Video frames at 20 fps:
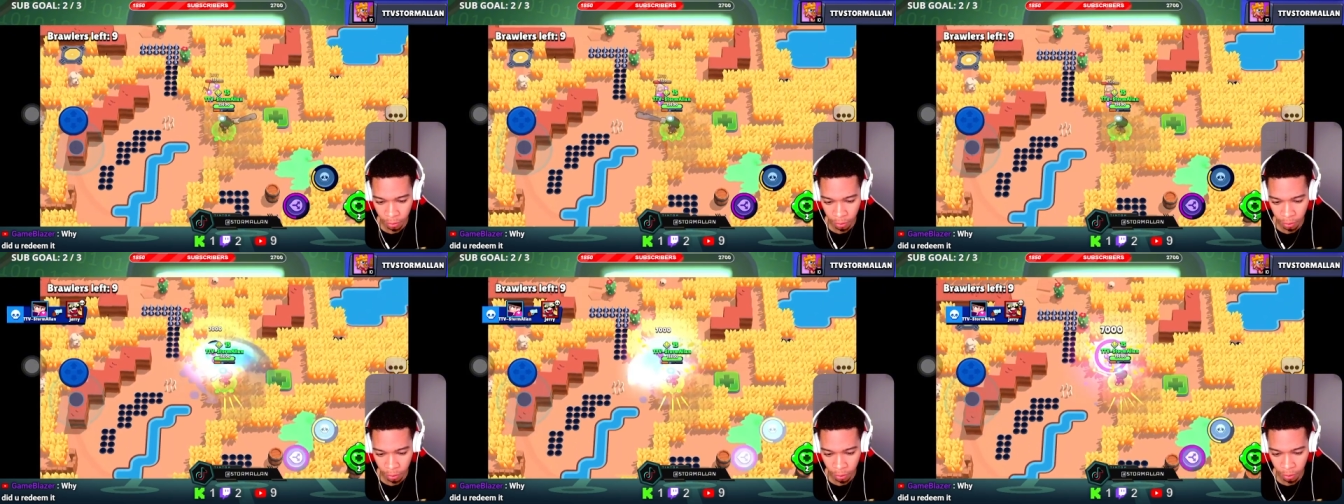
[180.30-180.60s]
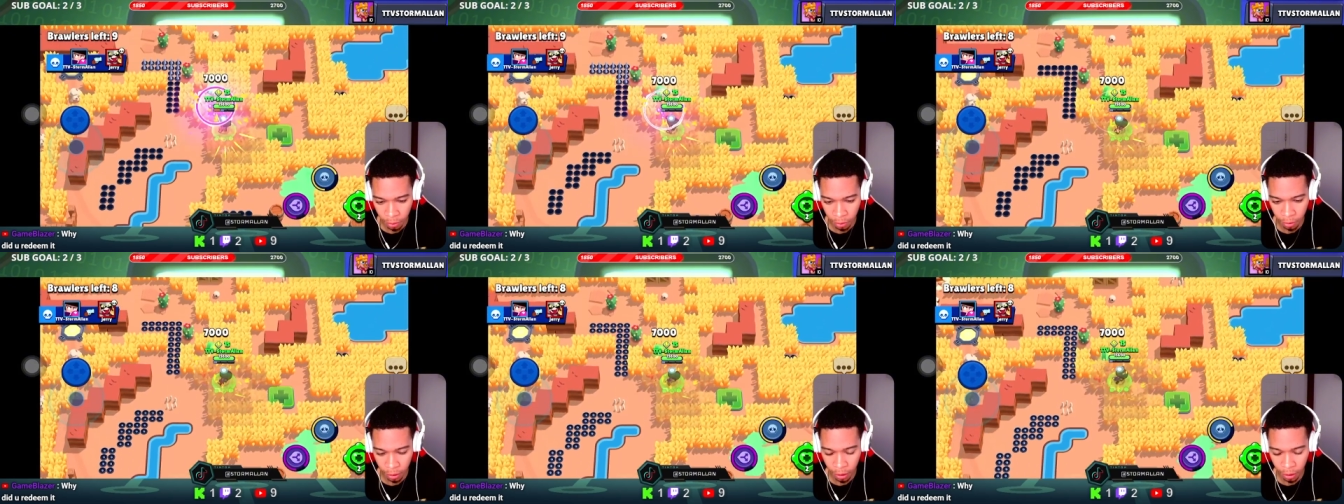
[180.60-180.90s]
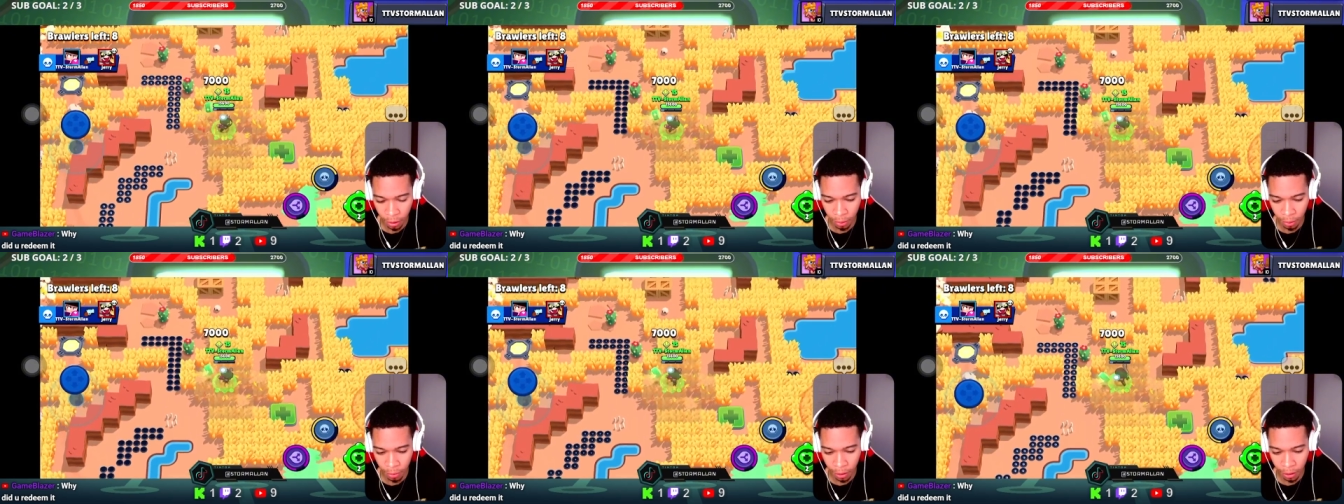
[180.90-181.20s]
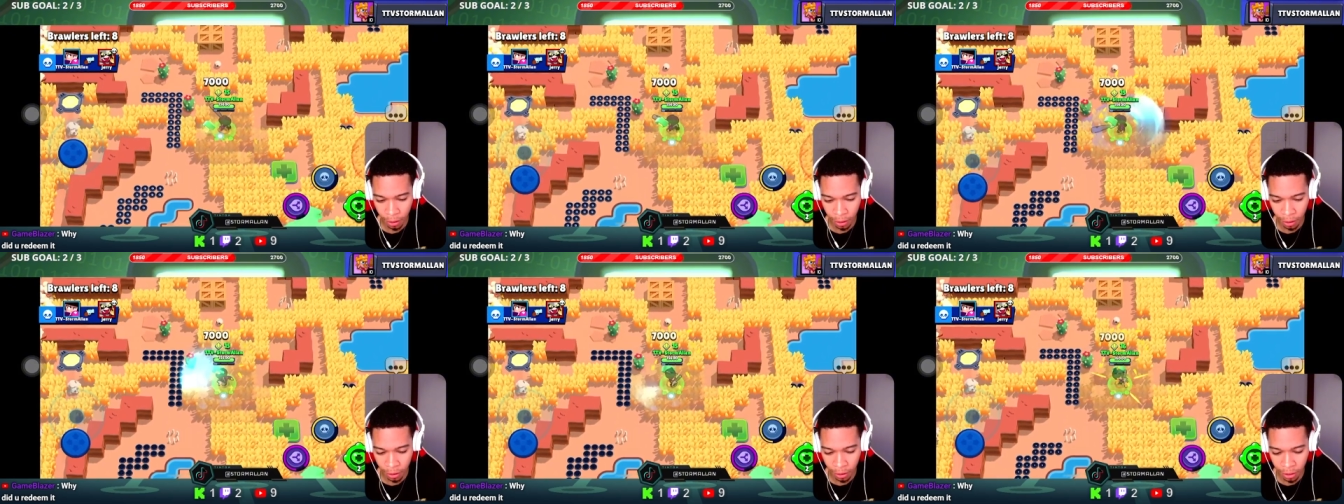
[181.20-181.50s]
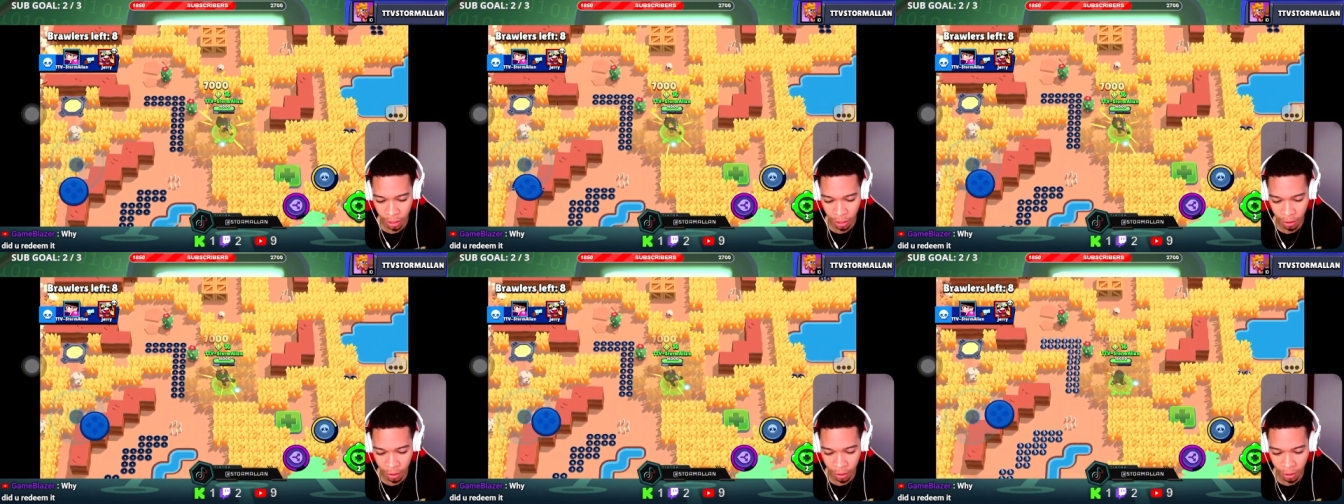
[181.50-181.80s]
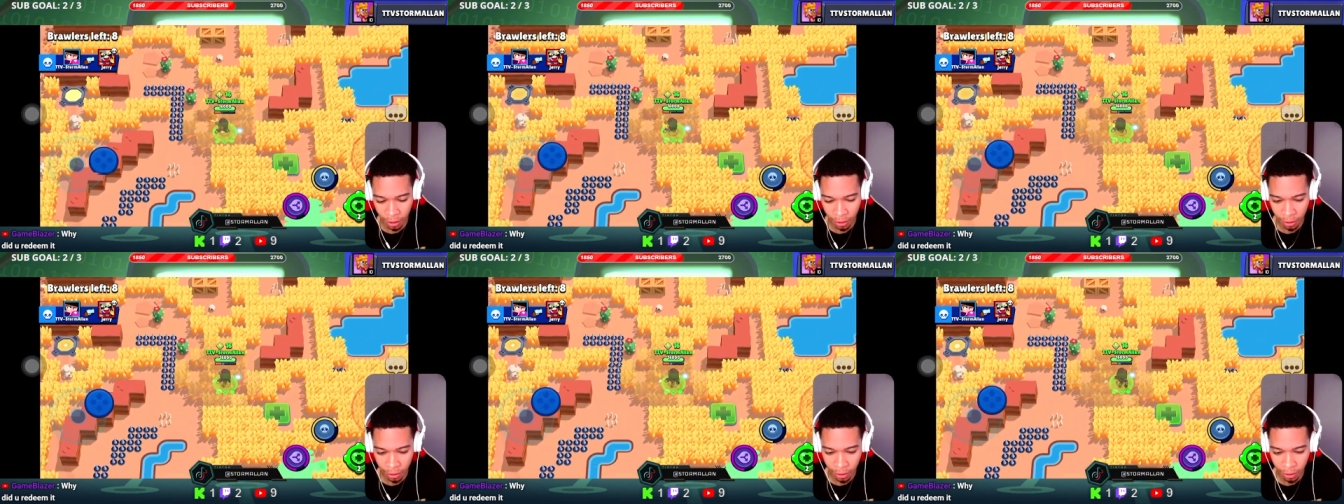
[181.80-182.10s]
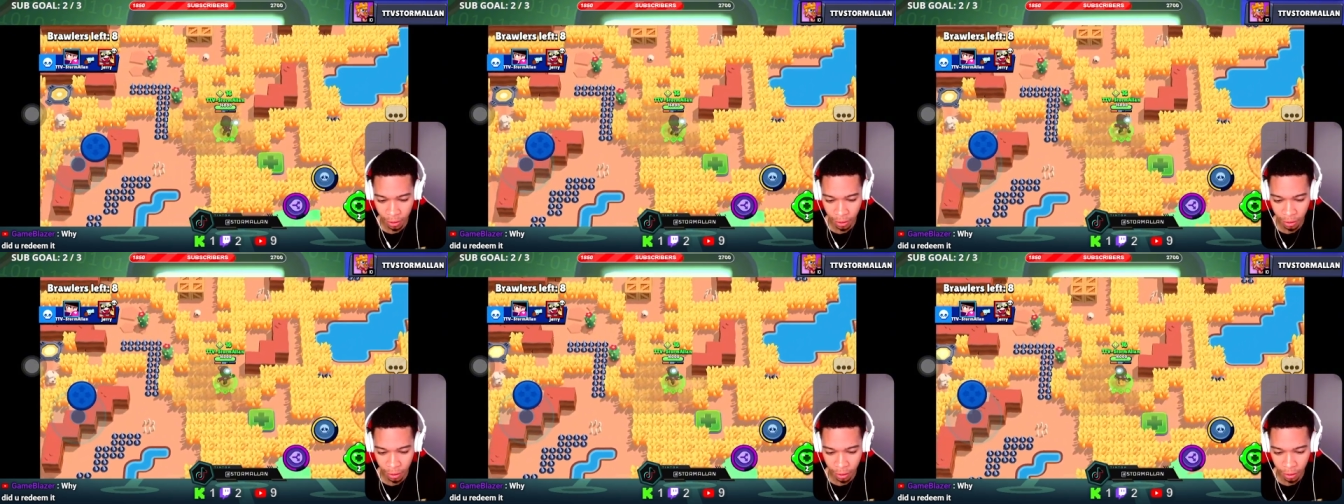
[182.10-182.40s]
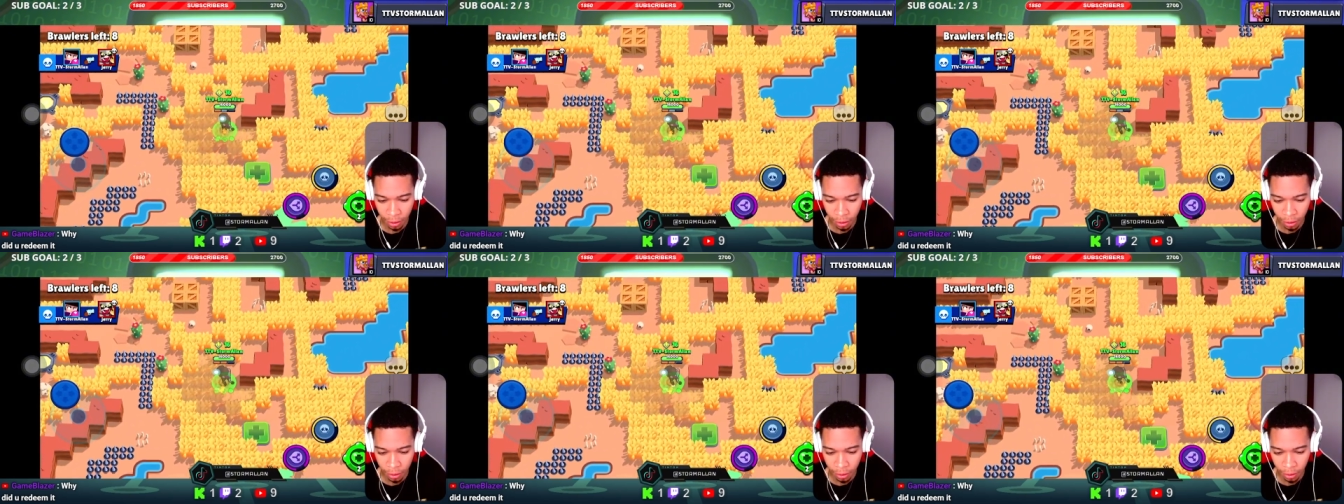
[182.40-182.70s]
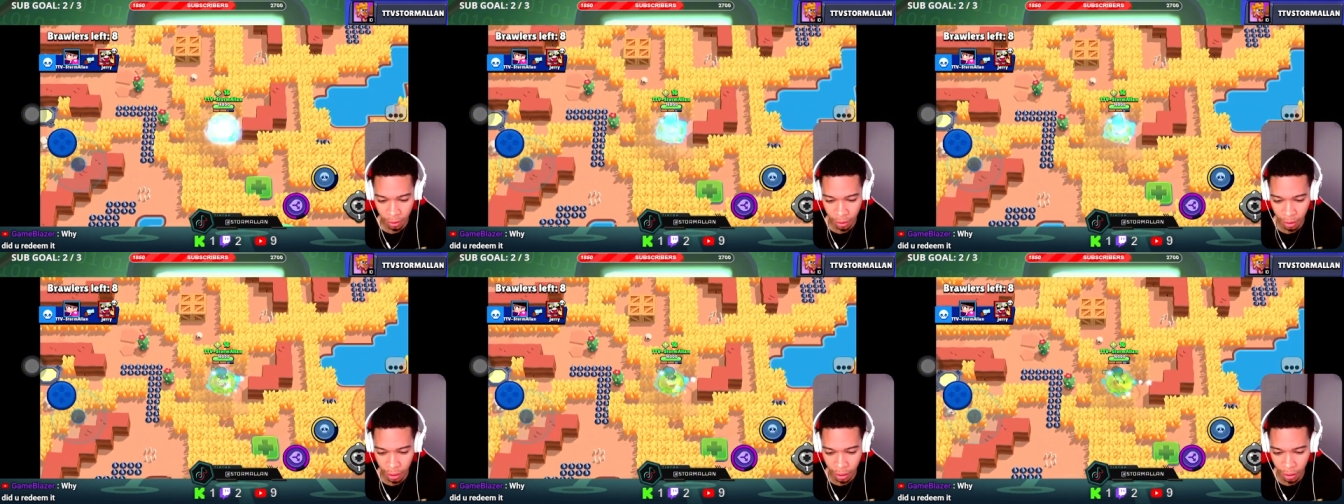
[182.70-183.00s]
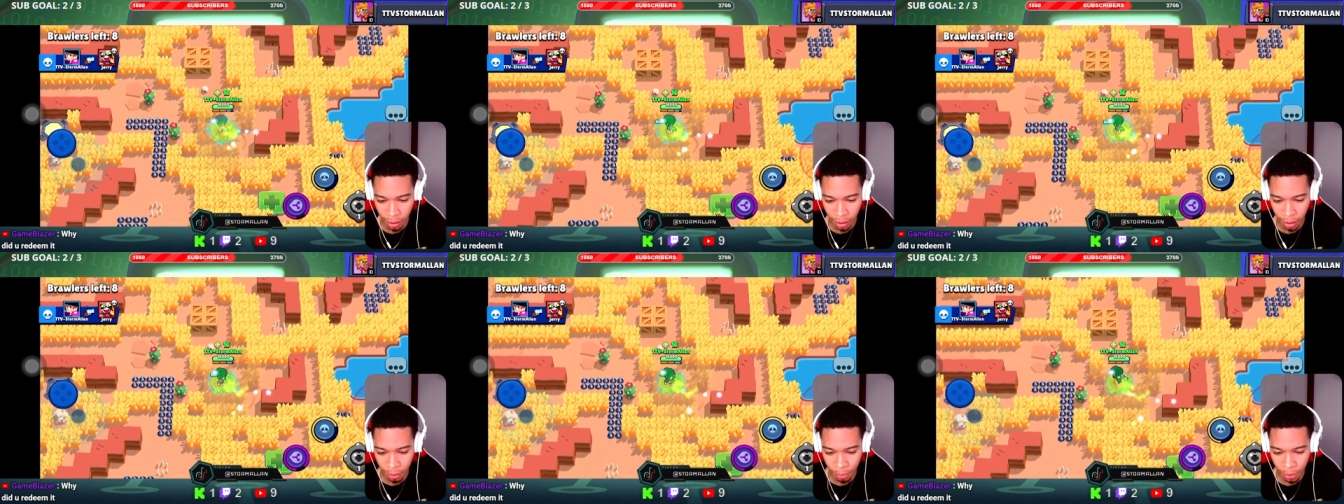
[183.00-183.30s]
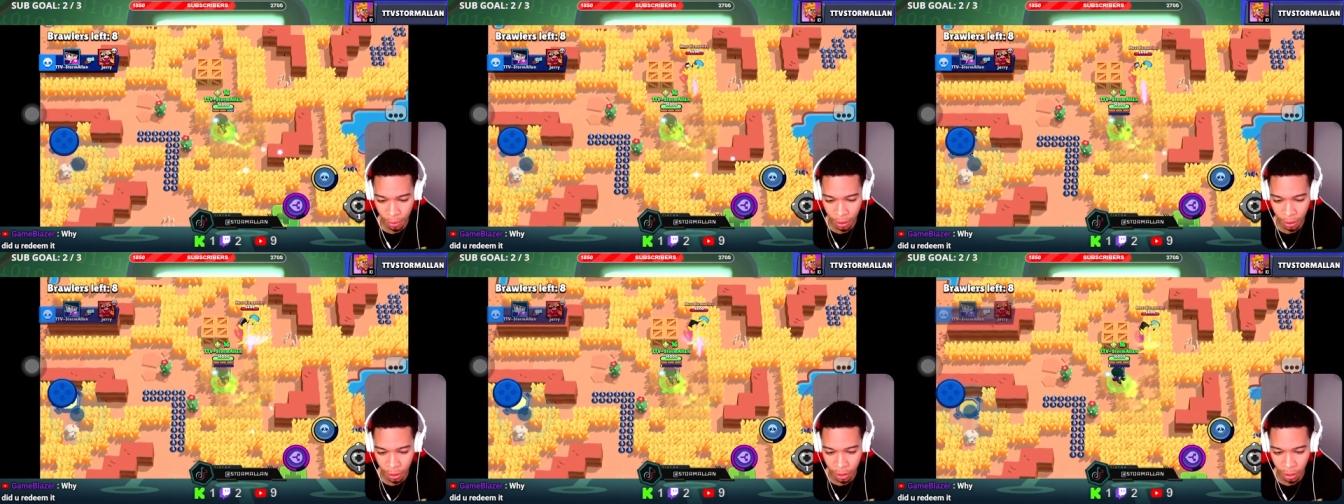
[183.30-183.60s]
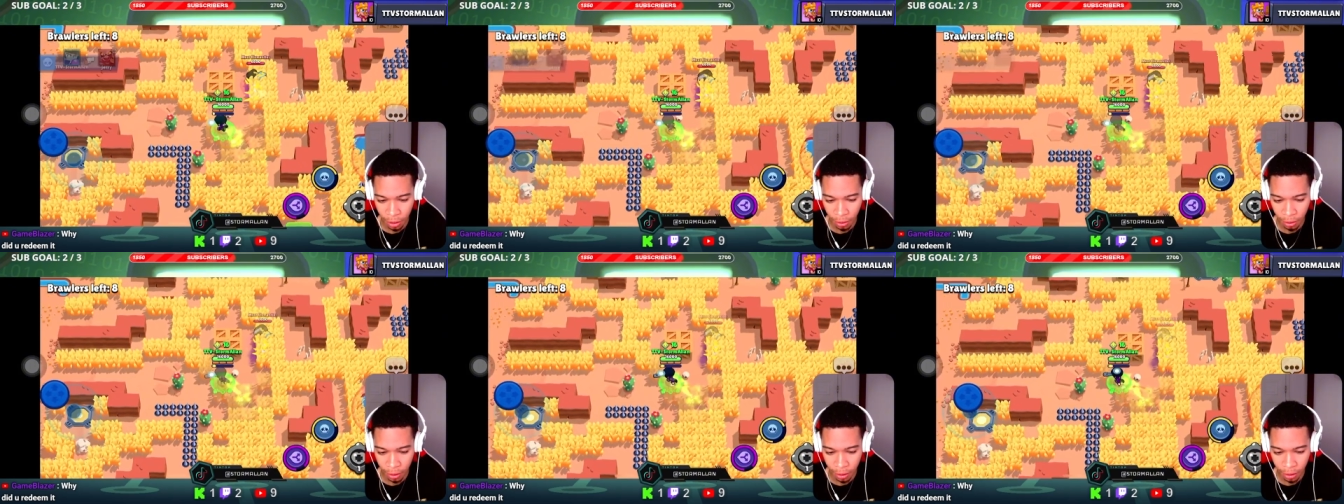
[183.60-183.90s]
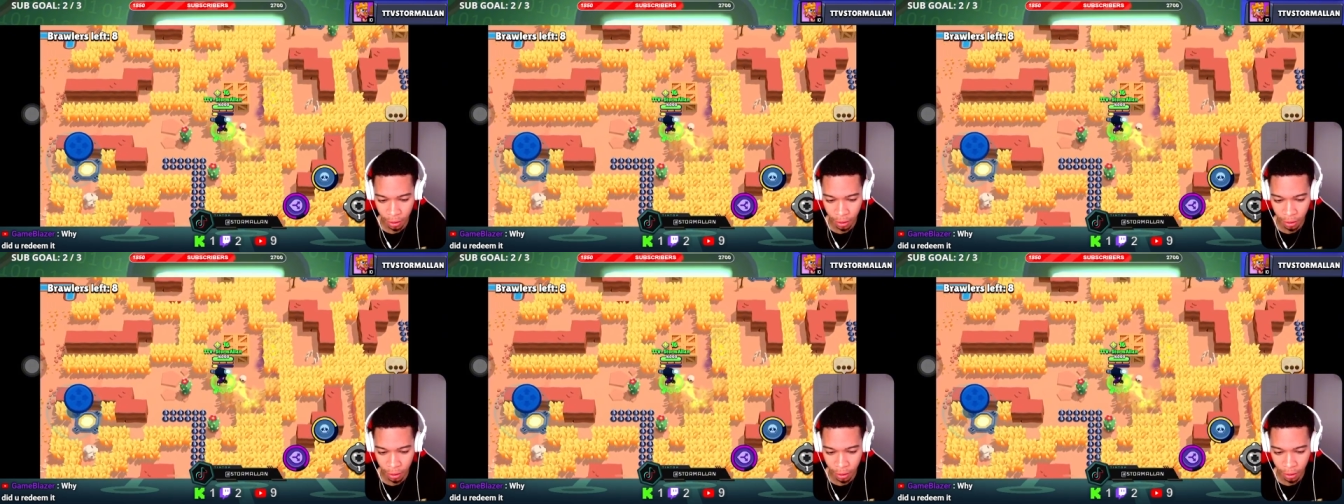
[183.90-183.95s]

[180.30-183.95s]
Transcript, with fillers: You ain't making it, Jerry. R.I.P. Jerry.